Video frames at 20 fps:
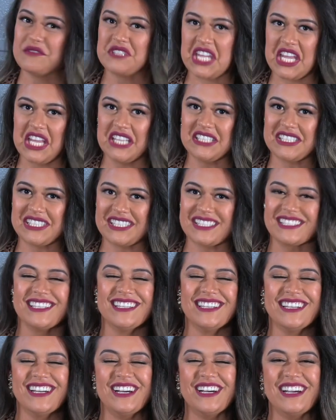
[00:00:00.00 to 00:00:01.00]

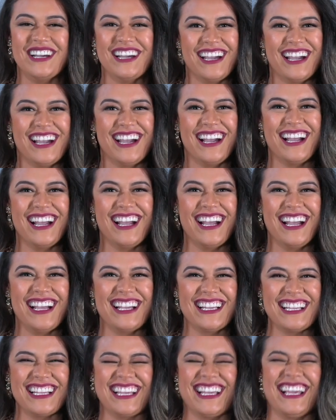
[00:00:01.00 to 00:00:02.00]
the mammaries are
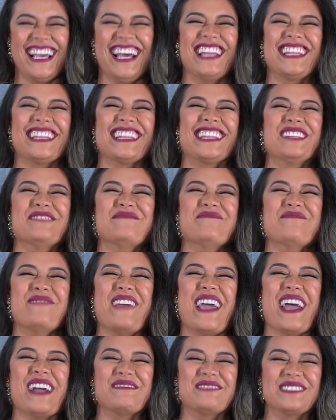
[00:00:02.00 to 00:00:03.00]
out. The
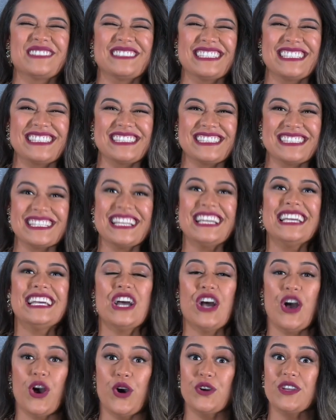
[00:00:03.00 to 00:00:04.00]
mammaries.
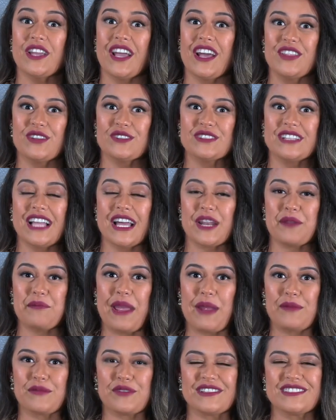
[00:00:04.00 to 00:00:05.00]
Yeah. Oh yeah, there was a lot of
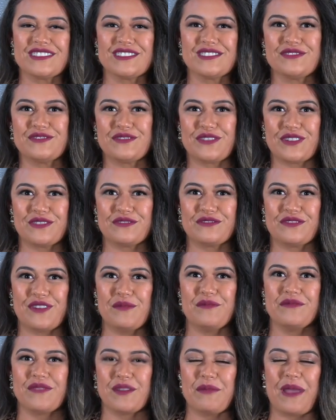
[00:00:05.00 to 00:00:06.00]
mammaries
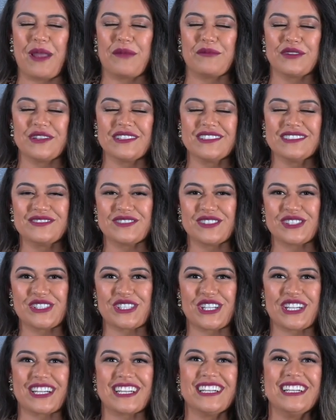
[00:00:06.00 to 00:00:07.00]
from the mammaries for
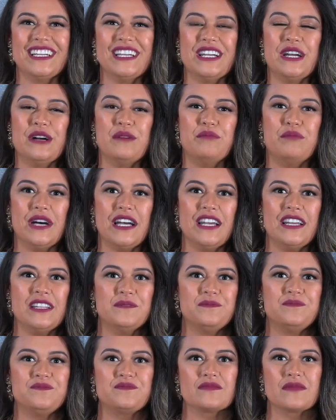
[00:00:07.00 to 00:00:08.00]
sure.
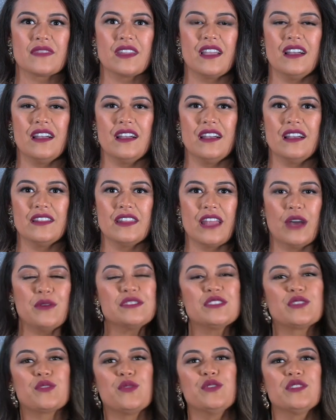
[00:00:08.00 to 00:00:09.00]
But that
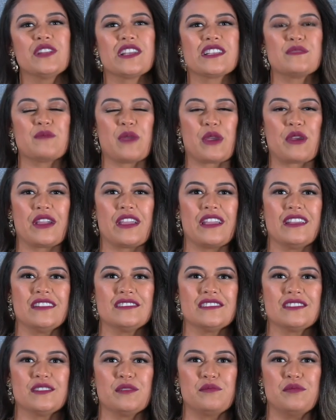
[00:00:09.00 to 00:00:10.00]
was a cool
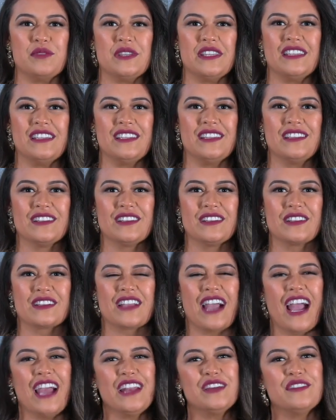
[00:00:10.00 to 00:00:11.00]
experience to be
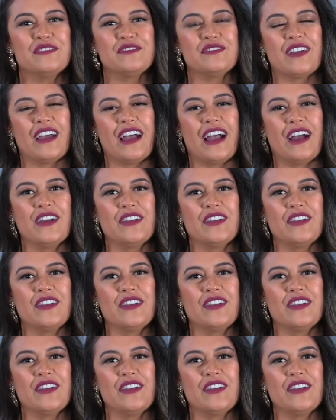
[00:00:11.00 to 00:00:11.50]
kind of